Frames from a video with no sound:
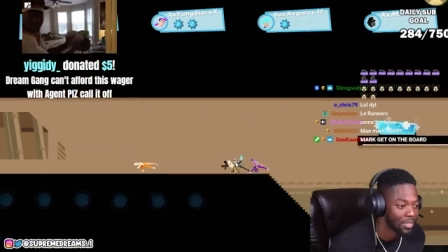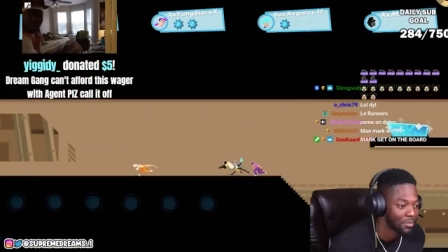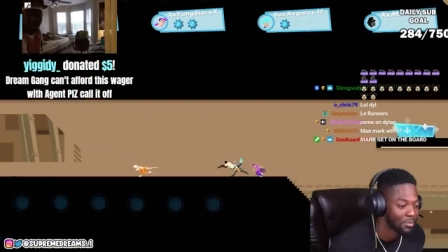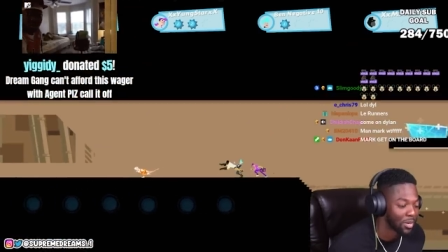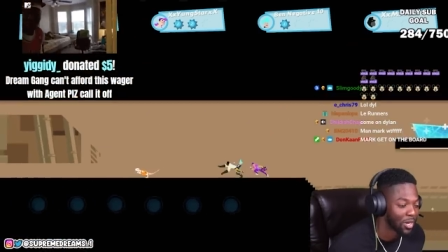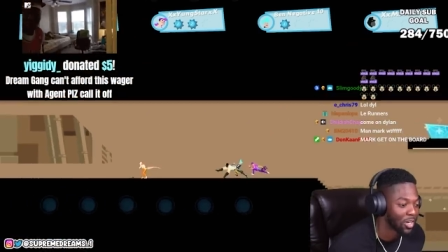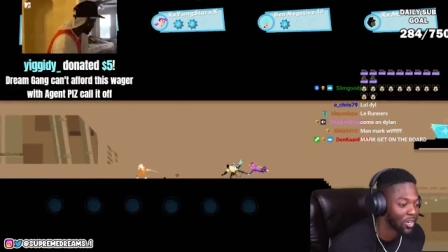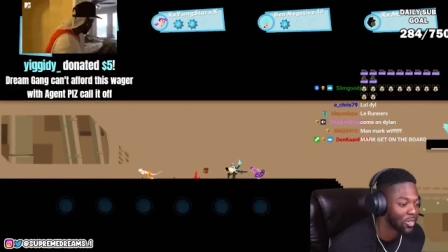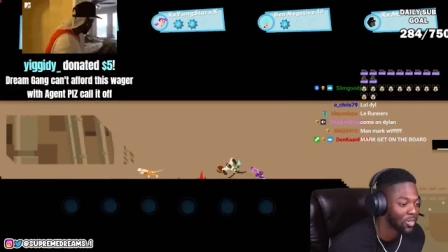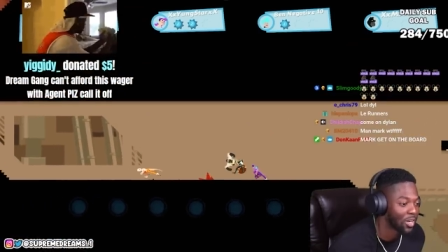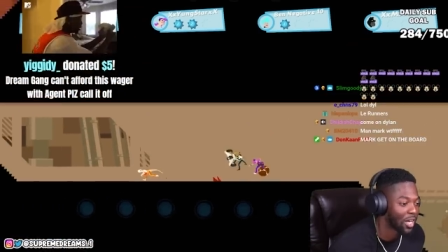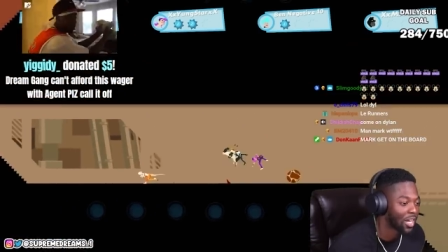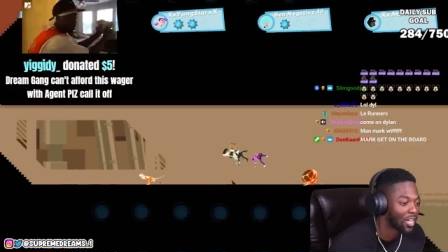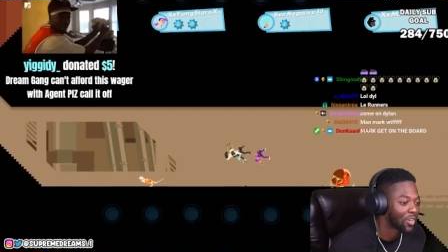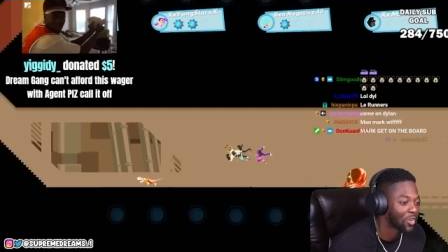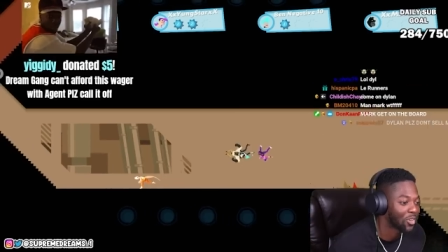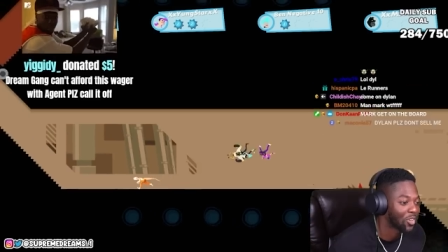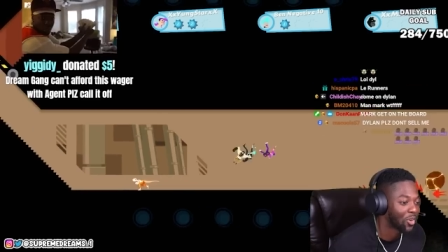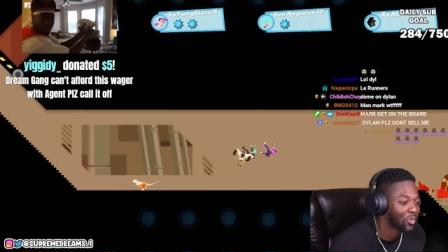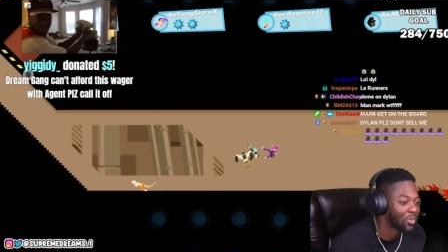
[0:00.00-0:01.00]
Bro, I
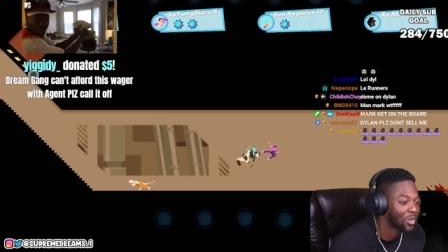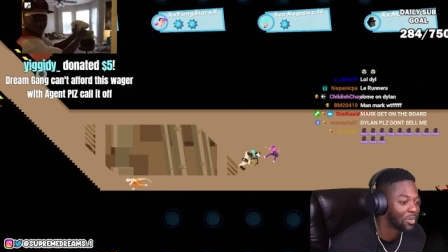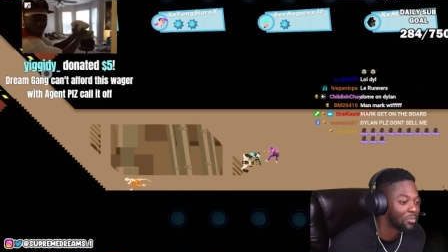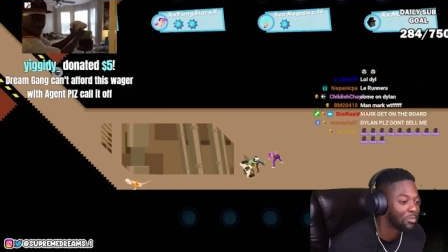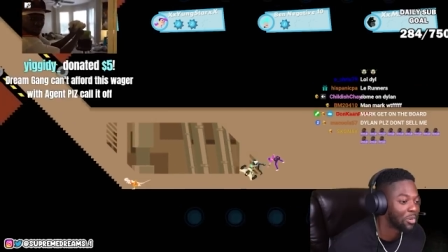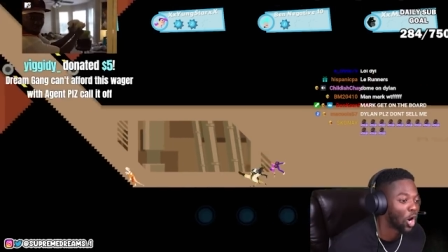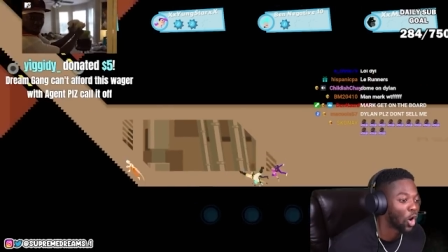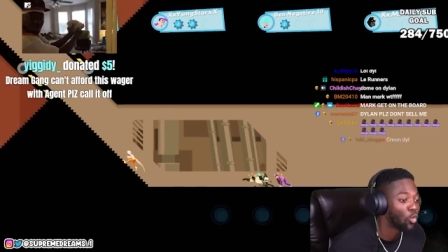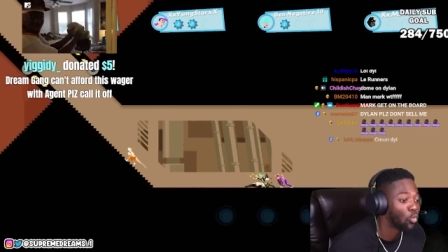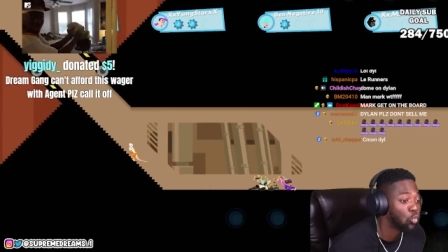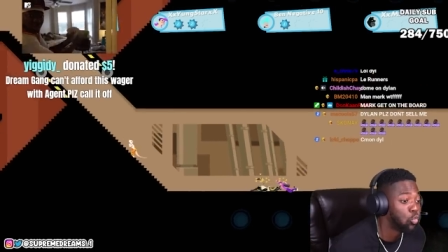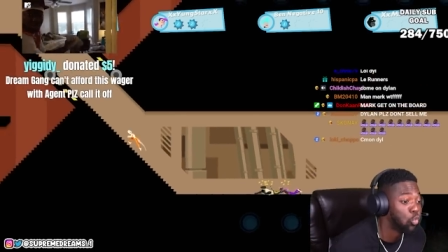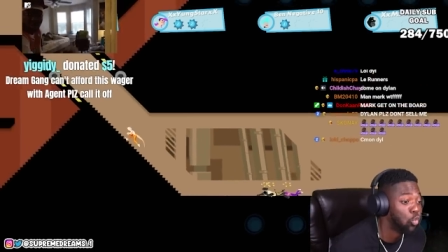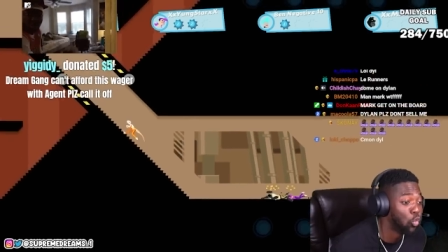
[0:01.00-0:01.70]
don't know what, bro. What?